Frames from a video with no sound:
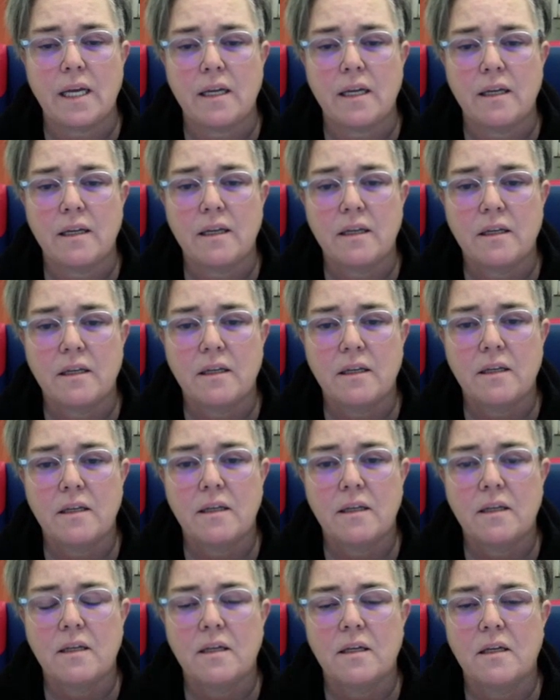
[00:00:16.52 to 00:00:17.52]

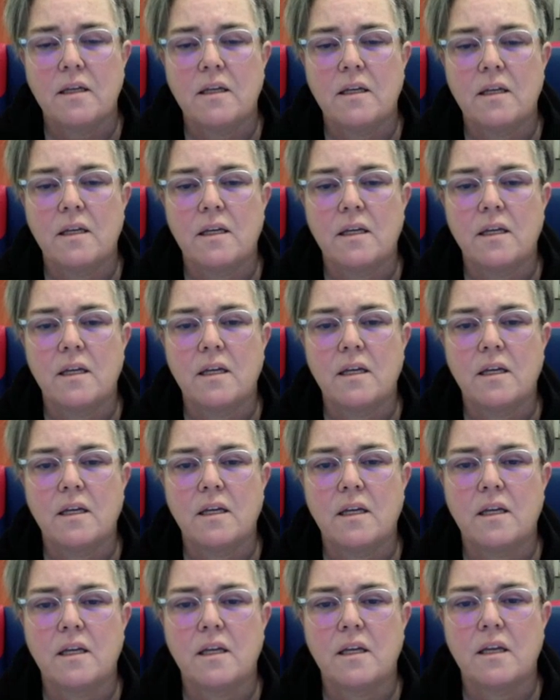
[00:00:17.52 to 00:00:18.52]

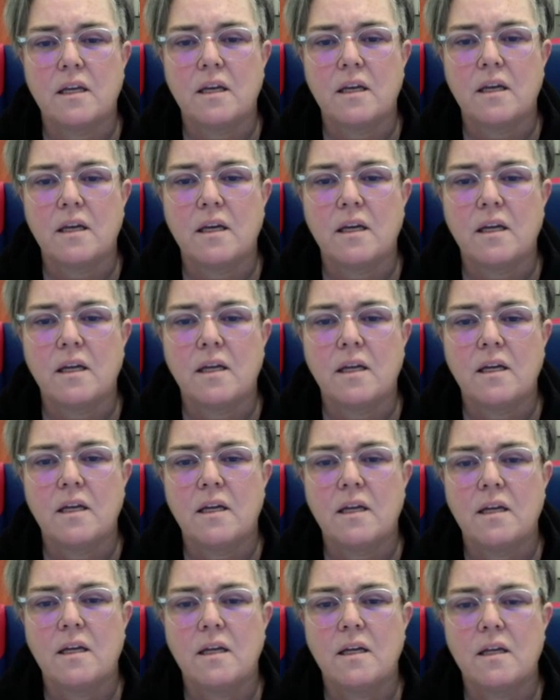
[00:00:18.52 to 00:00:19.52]

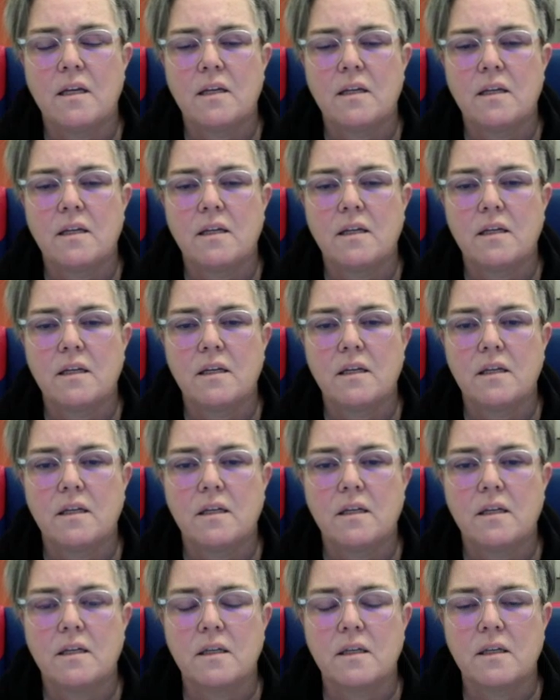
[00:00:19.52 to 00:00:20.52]

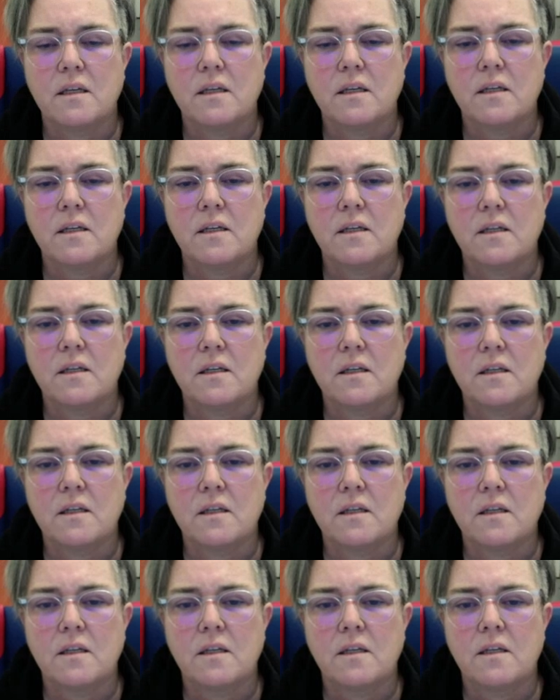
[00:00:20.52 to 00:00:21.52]

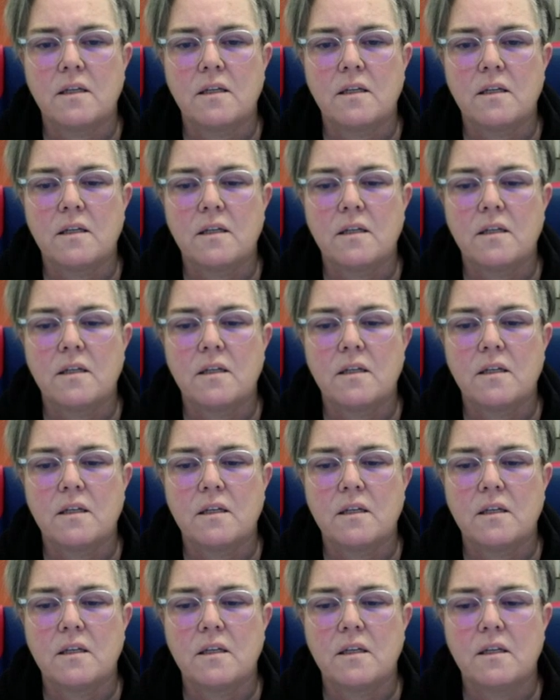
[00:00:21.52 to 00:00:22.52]

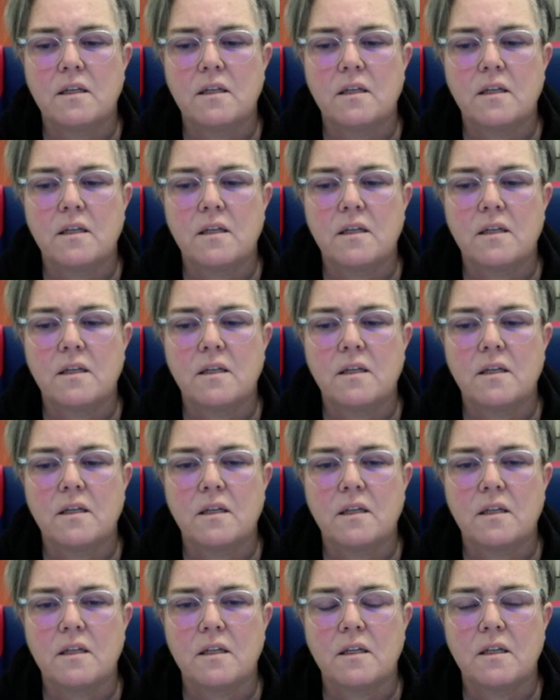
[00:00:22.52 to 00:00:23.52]

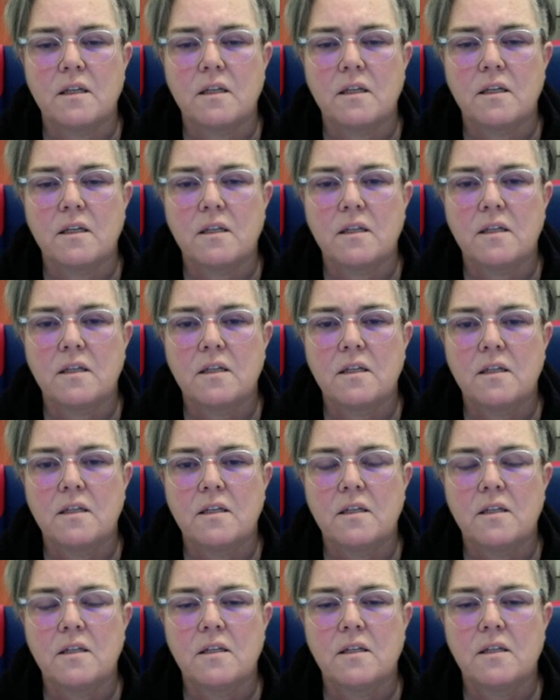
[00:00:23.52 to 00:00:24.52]
This person isn't speaking.